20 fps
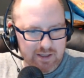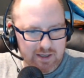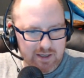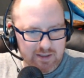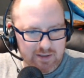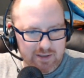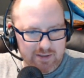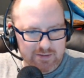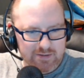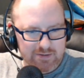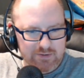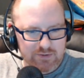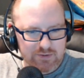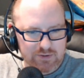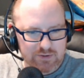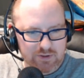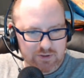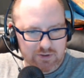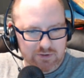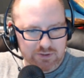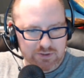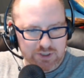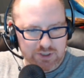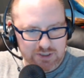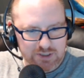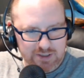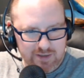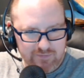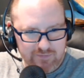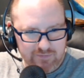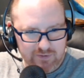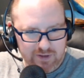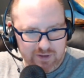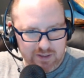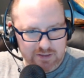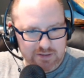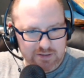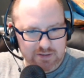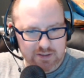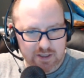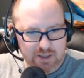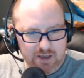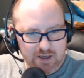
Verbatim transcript: like the Asus ROG Zephyrus.